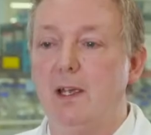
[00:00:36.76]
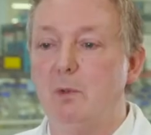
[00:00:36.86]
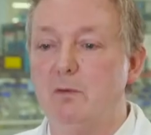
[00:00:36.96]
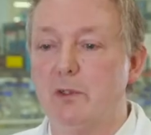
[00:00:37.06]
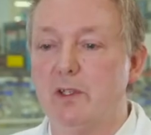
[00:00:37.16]
And
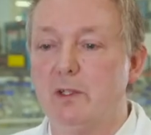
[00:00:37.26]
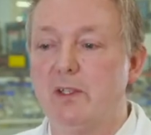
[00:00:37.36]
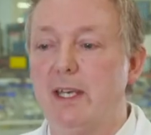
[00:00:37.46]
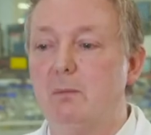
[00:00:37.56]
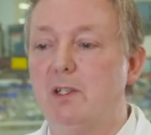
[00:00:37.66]
we've also
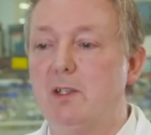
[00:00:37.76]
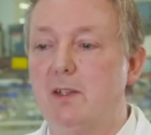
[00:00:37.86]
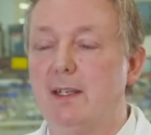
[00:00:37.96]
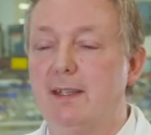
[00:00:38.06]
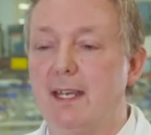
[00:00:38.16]

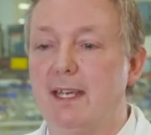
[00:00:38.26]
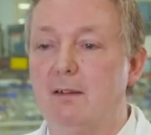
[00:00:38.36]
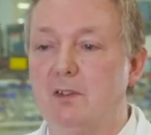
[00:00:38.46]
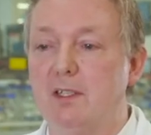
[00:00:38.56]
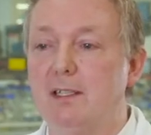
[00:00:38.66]
established that they
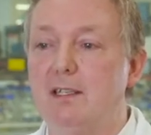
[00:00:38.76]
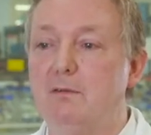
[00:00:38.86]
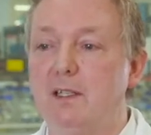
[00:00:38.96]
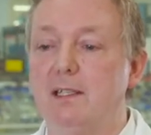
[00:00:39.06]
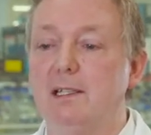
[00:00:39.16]
have
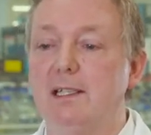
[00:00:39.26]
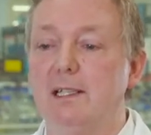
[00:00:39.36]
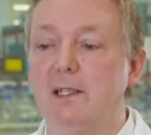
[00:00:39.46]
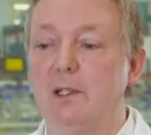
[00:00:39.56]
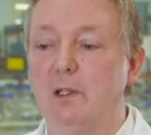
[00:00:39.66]

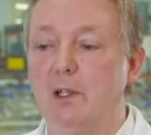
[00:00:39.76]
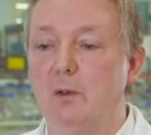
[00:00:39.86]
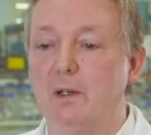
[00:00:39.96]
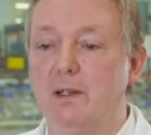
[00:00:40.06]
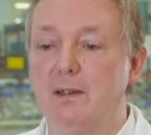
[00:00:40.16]
significantly
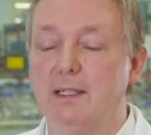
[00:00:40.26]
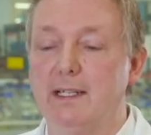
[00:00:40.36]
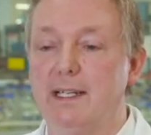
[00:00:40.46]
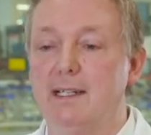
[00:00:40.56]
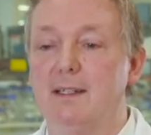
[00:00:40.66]

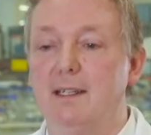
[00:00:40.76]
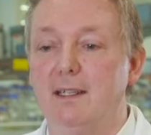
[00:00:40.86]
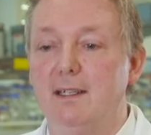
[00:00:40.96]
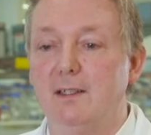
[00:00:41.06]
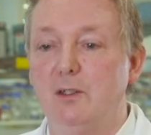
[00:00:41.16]
lower
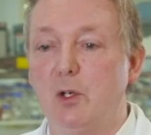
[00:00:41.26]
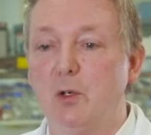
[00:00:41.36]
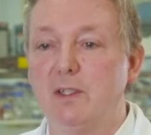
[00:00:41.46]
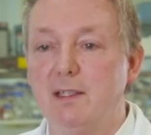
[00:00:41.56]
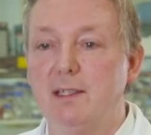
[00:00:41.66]

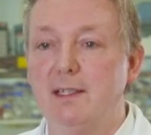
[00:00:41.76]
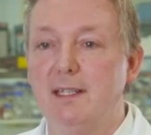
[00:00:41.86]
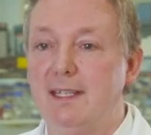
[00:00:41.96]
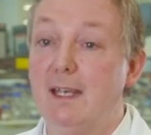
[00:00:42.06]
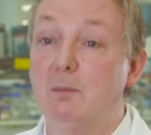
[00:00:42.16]

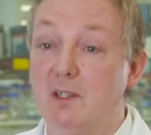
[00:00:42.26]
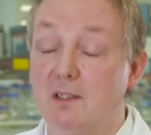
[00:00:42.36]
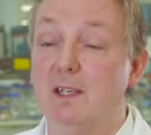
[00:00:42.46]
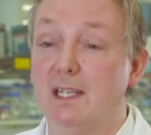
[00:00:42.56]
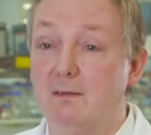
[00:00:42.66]
toxicity in the
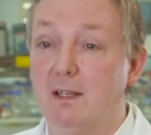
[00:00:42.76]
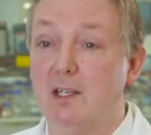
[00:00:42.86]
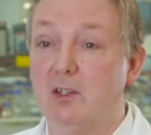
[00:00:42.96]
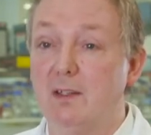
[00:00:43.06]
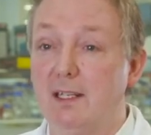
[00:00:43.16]
absence of
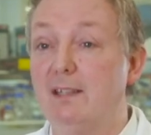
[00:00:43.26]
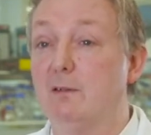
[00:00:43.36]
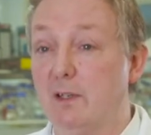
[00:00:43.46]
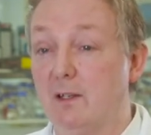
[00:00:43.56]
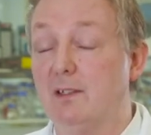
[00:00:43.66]
activation than
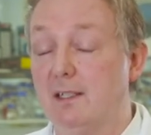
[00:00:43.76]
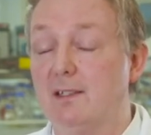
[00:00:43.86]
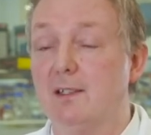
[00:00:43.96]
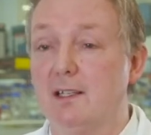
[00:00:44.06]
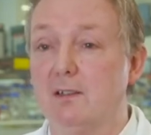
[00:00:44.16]
other
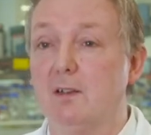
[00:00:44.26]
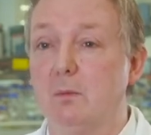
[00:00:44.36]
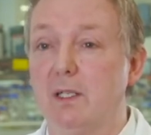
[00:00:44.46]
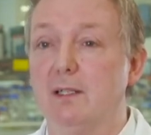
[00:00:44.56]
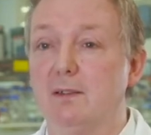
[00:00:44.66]
photosensitizer
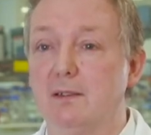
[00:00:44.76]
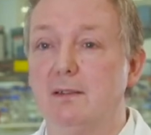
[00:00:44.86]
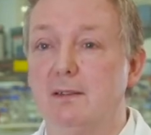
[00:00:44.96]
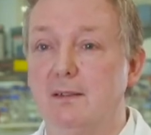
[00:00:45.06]
compounds.